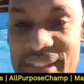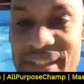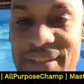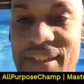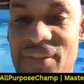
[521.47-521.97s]

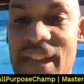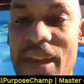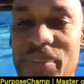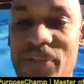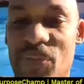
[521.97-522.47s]
Guys, have a
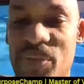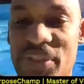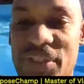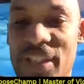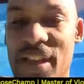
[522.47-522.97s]
happy 4th
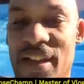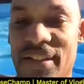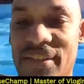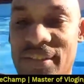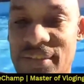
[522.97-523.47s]
of July.
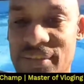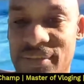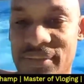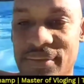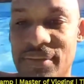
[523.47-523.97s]

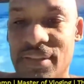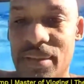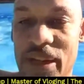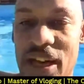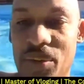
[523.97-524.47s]

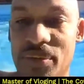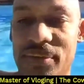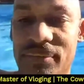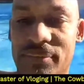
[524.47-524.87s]
I'm out.